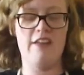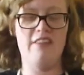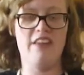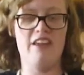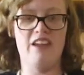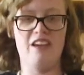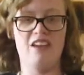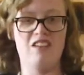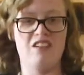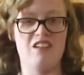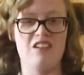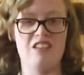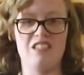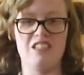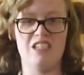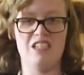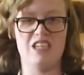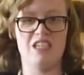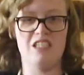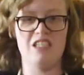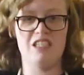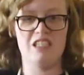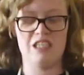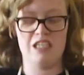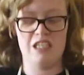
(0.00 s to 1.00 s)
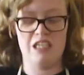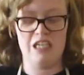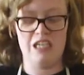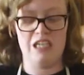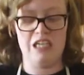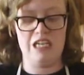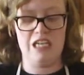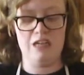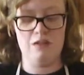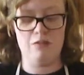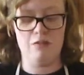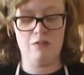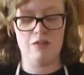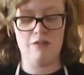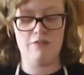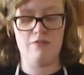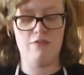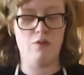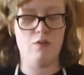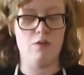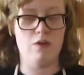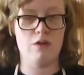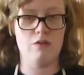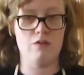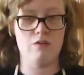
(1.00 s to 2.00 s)
And then you can just eat it with
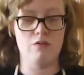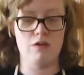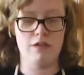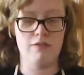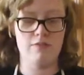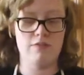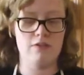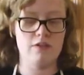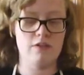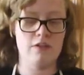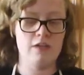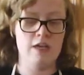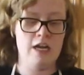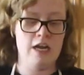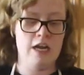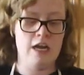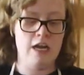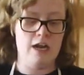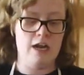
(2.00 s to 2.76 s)
a fork or whatever.